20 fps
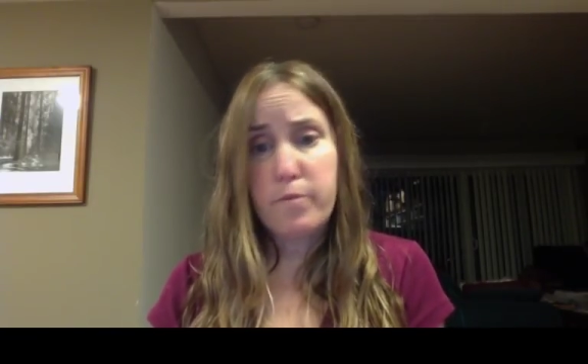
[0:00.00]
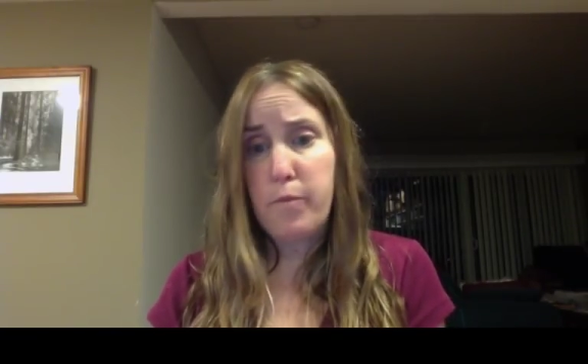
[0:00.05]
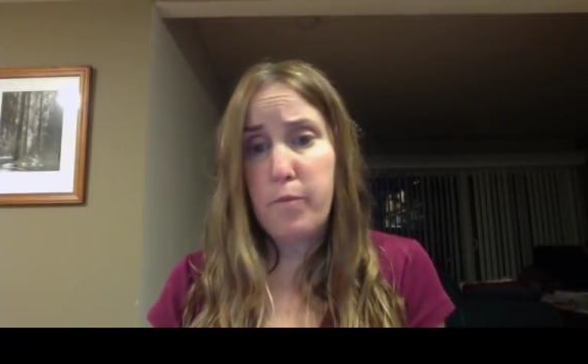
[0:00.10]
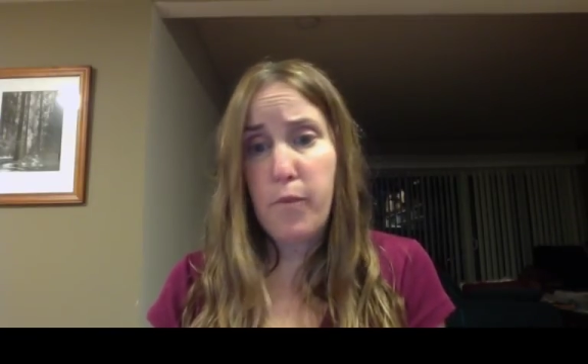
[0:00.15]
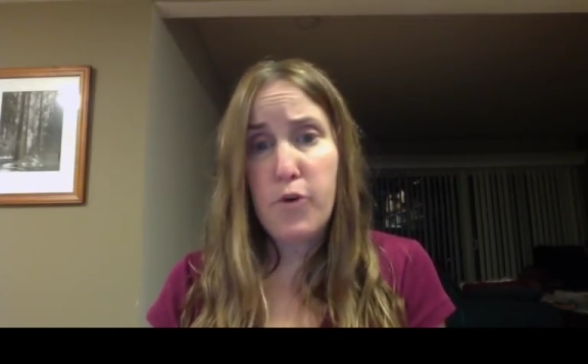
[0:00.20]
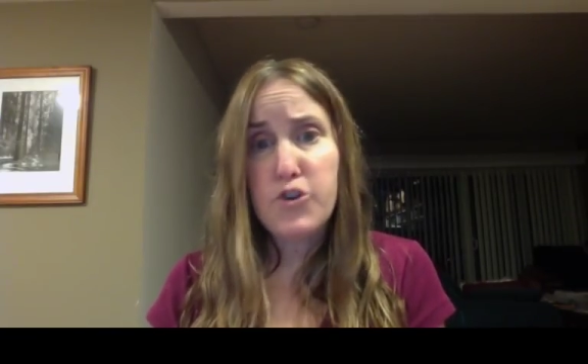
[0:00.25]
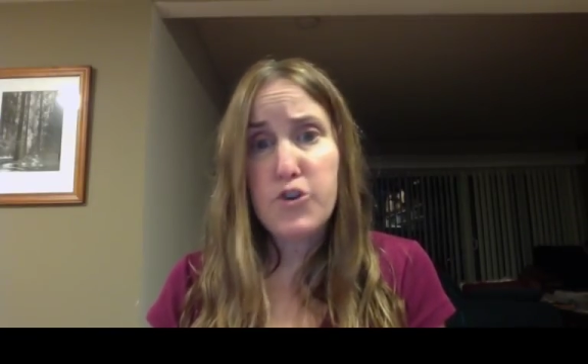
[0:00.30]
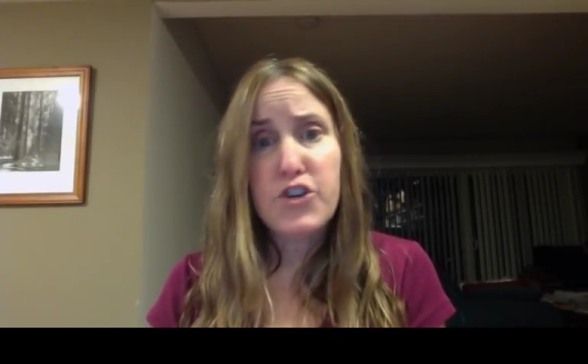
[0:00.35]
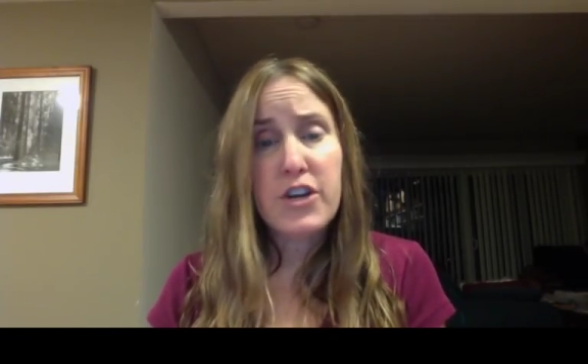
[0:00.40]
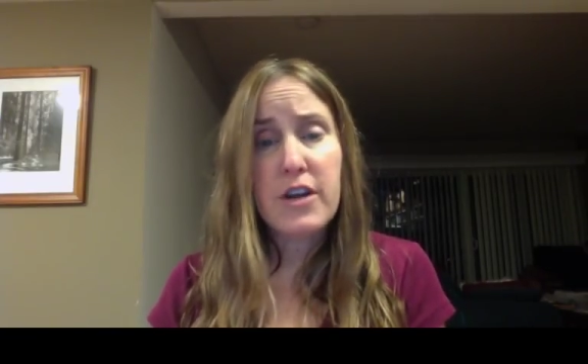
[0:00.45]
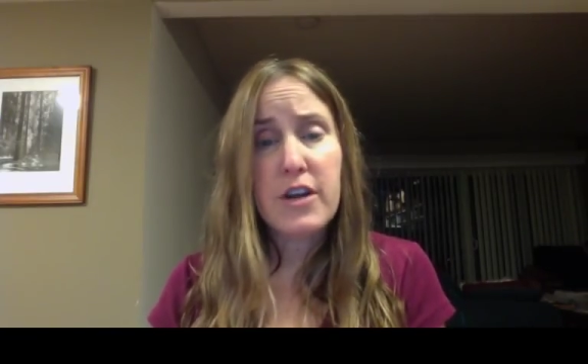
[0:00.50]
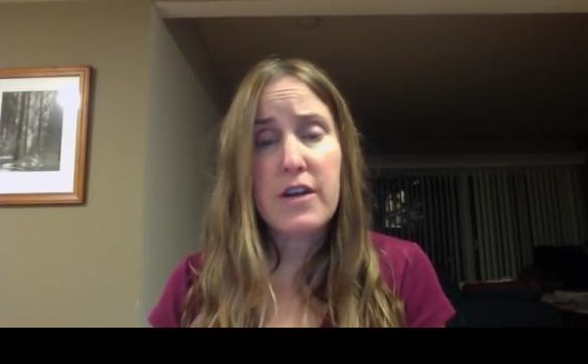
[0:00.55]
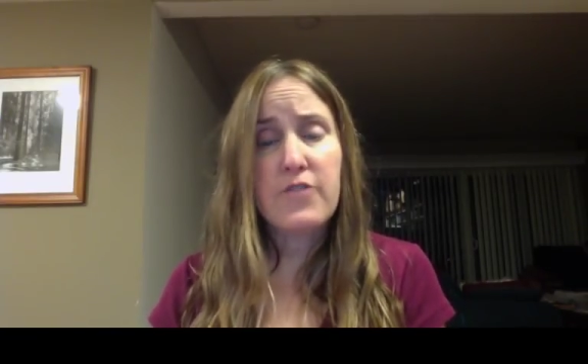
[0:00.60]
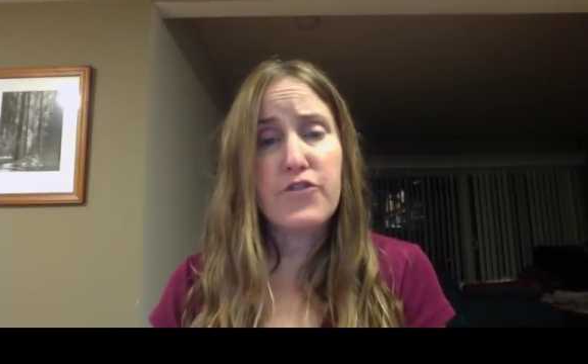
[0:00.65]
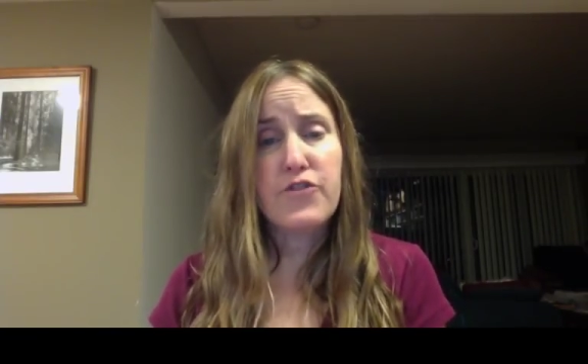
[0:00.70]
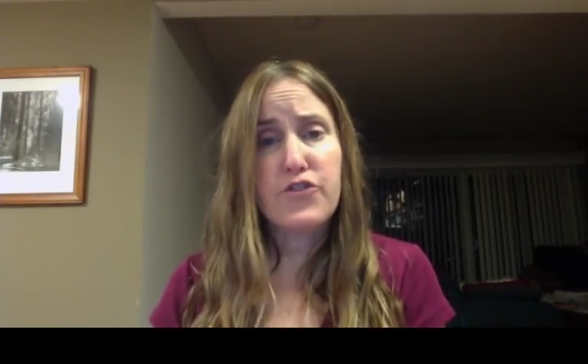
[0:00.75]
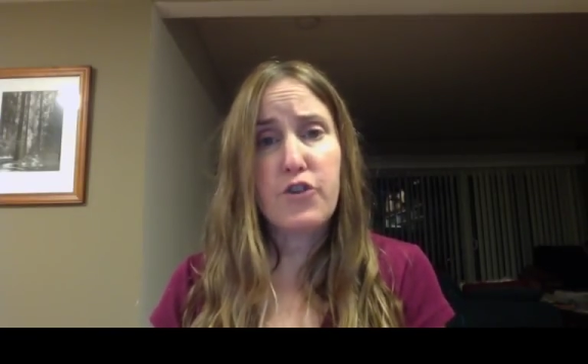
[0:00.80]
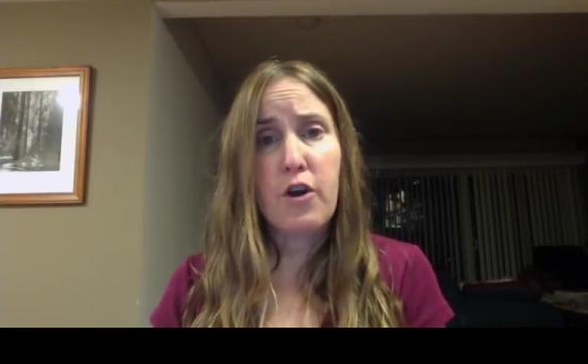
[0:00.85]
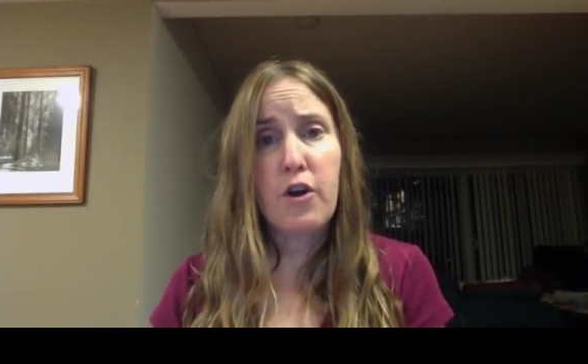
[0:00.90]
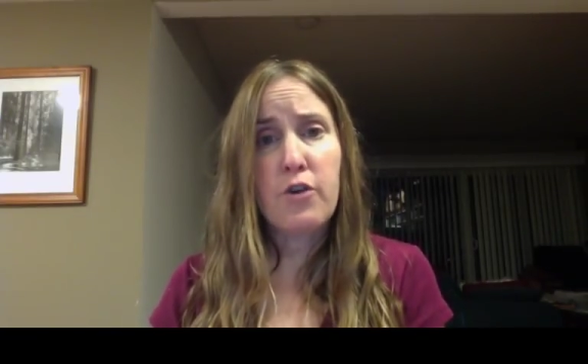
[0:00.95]
pushing
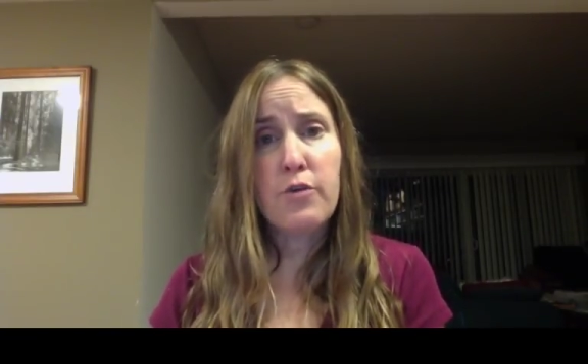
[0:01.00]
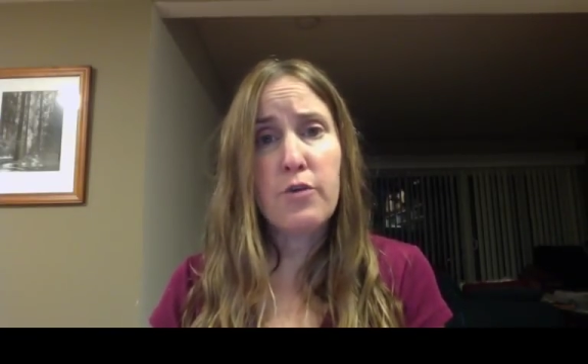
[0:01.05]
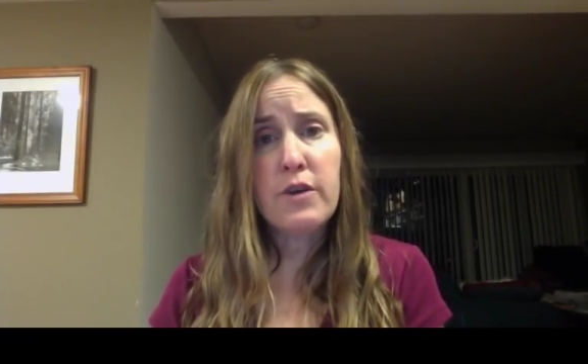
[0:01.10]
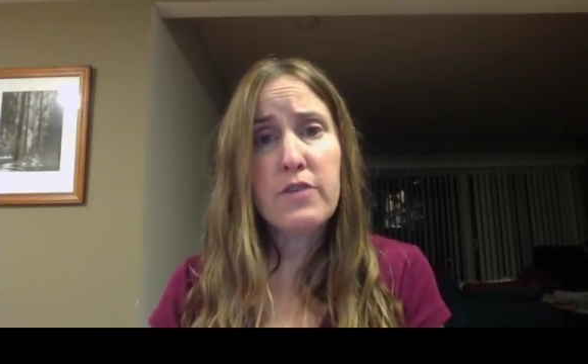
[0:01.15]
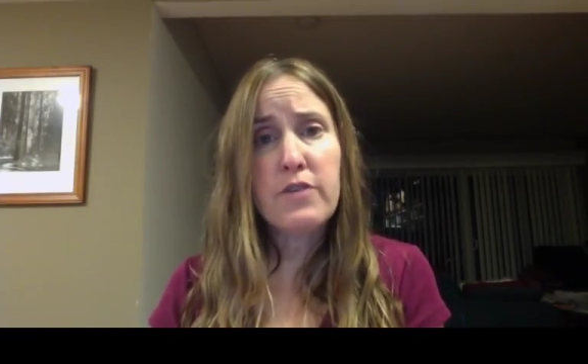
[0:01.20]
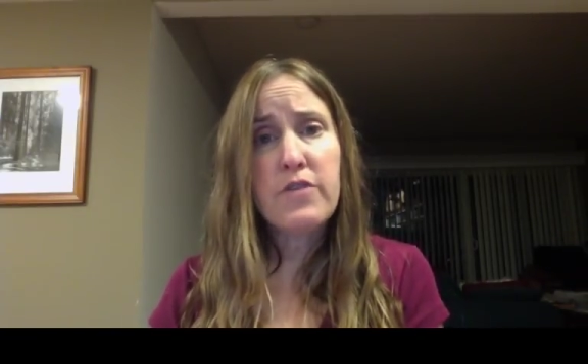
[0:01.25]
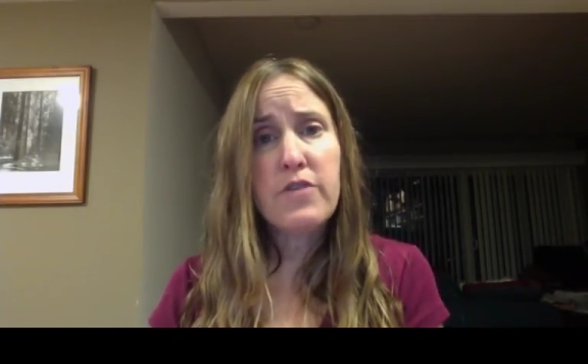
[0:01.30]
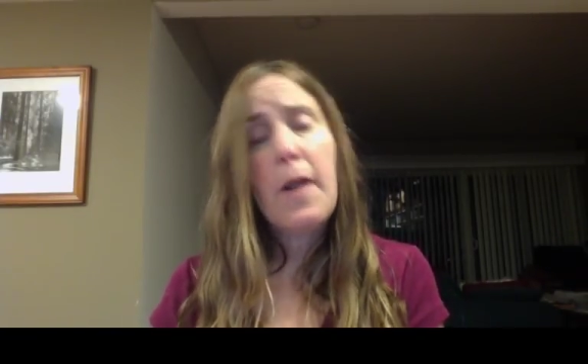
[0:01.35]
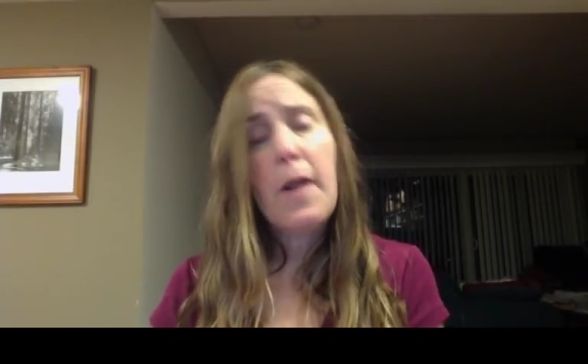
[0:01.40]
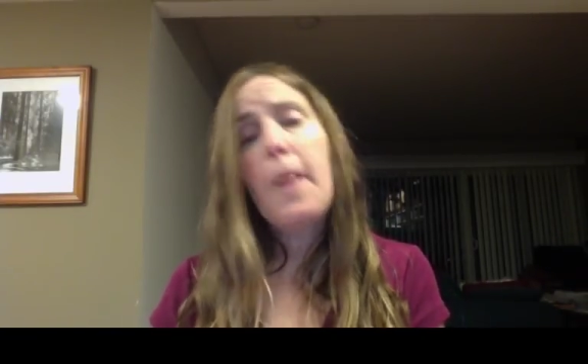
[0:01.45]
against your arteries,